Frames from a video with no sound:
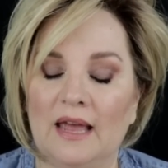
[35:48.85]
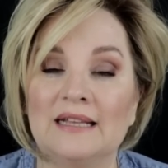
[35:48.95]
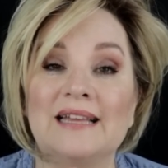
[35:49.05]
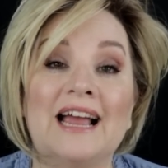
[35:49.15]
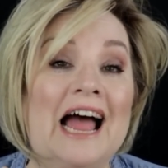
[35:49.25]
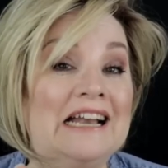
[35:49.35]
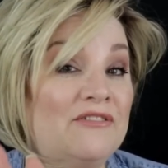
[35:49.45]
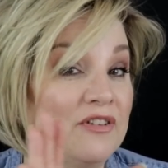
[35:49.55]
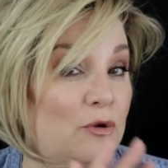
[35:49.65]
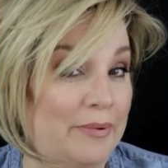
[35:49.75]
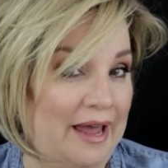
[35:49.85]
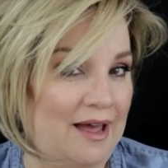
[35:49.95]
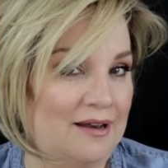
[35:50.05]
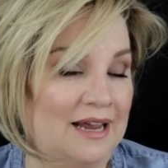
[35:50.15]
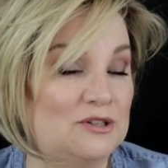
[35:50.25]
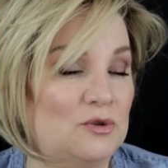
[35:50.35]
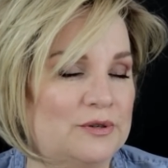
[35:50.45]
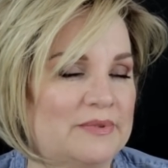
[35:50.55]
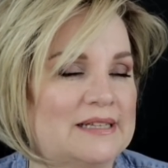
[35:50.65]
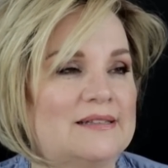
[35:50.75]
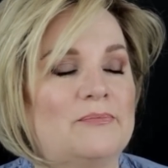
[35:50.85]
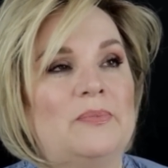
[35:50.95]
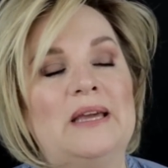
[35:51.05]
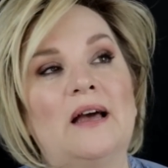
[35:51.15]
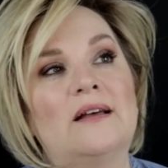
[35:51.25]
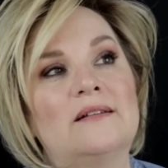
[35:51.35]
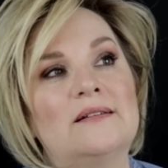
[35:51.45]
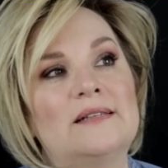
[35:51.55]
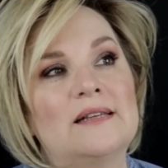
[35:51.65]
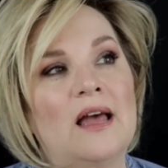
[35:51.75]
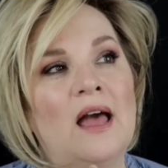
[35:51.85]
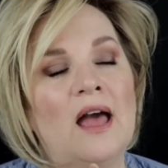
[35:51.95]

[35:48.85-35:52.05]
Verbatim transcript: is I kind of feel bad. I told him this because